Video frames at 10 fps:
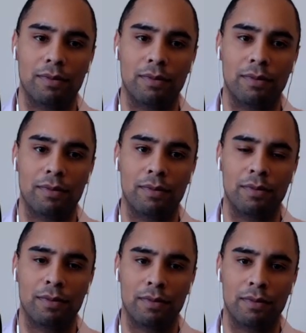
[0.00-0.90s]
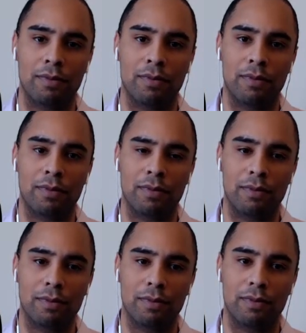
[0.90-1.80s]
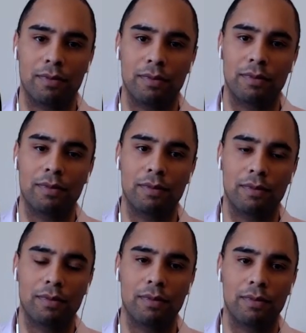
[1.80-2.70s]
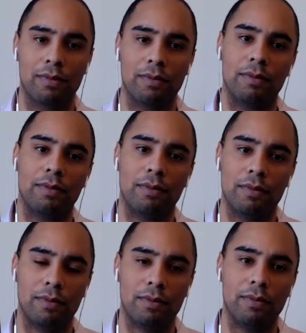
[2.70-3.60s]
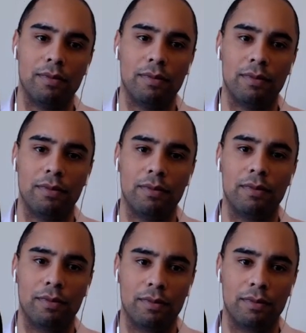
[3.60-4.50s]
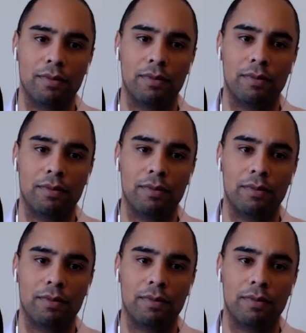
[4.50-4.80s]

[no speech]